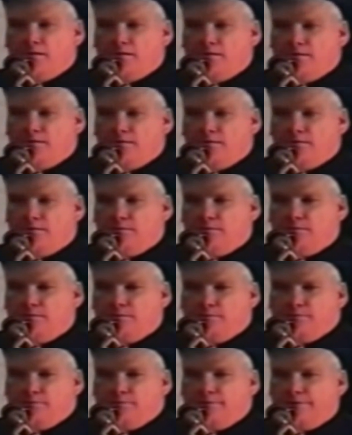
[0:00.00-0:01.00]

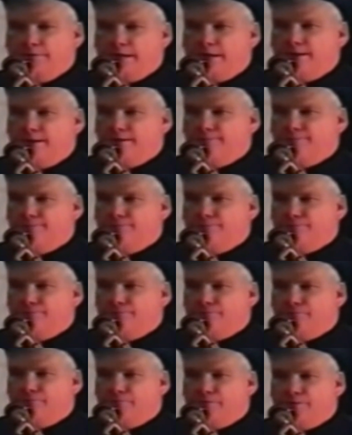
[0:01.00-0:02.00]
Um,
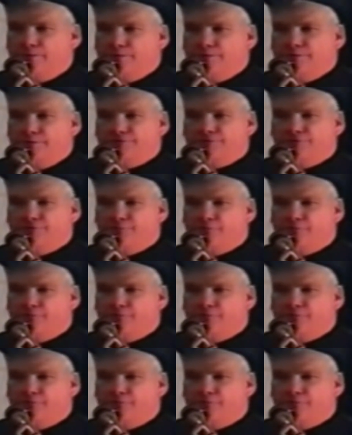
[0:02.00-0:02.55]
and uh,